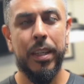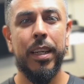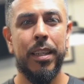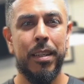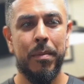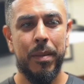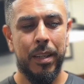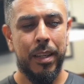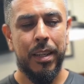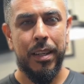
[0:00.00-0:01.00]
He ended up
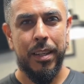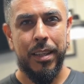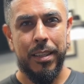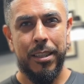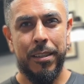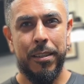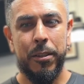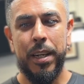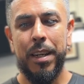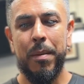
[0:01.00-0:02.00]

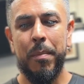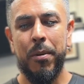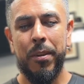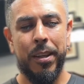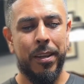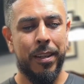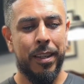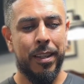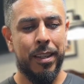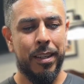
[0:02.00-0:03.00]
trying them both on,
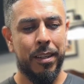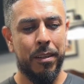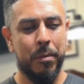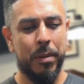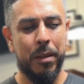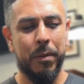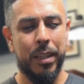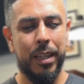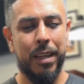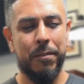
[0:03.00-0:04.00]
and playing with the
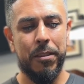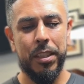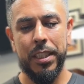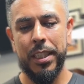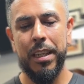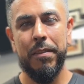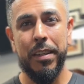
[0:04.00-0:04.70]
levers and stuff,